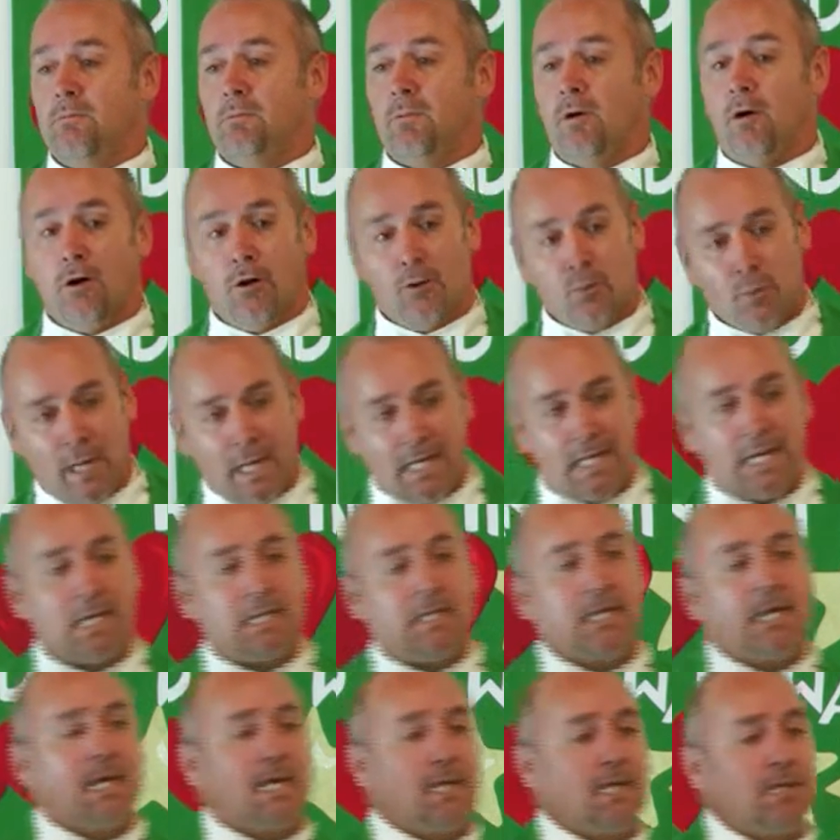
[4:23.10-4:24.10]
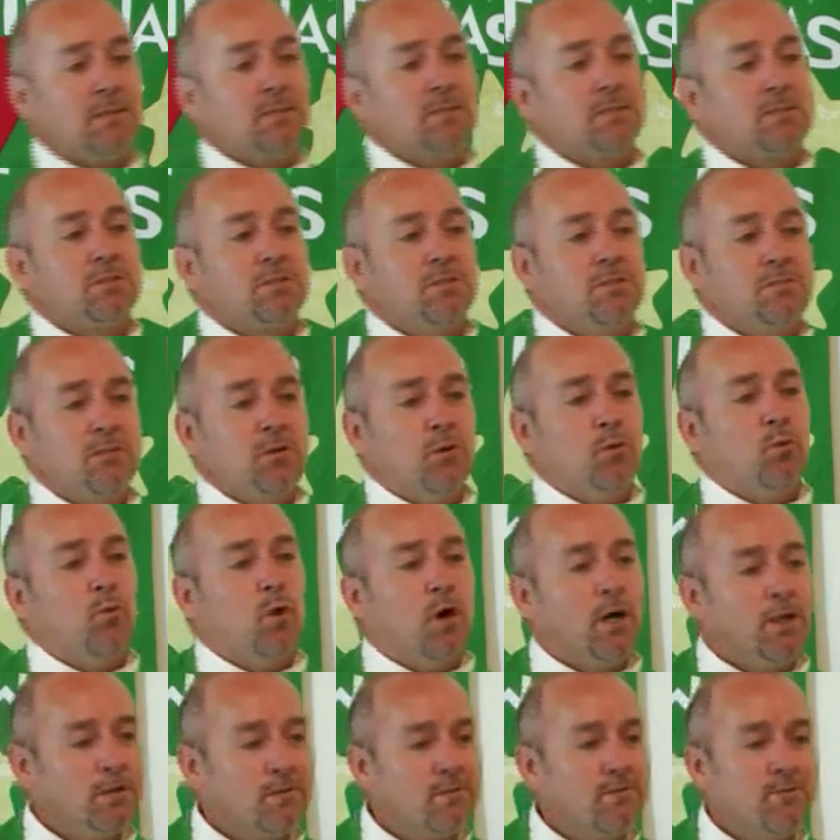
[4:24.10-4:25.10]
Paul recognized the
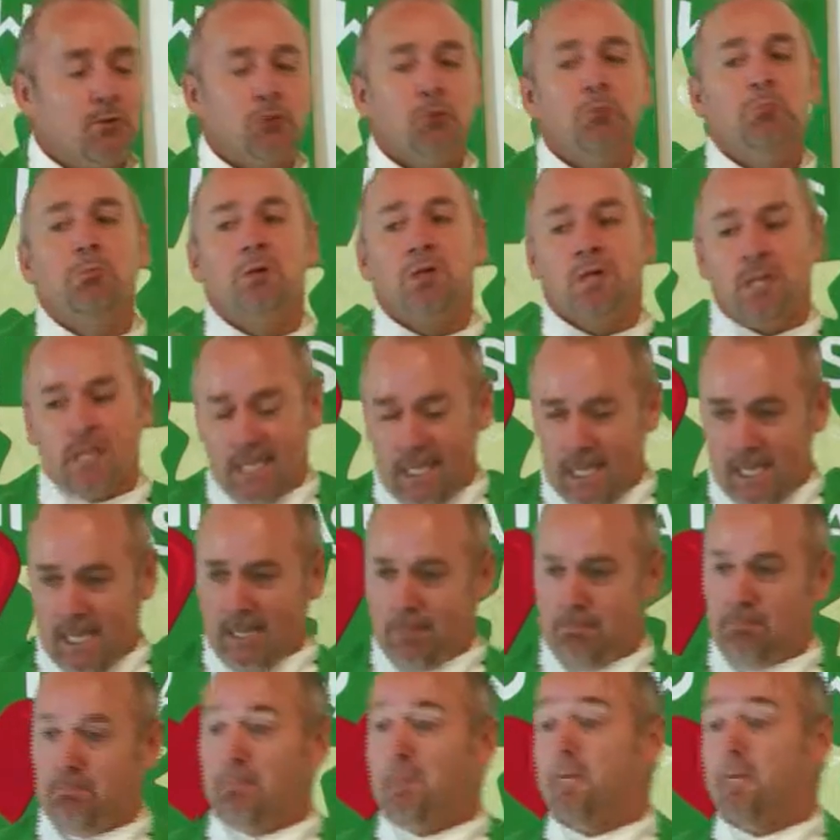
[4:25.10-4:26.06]
wonderful plan,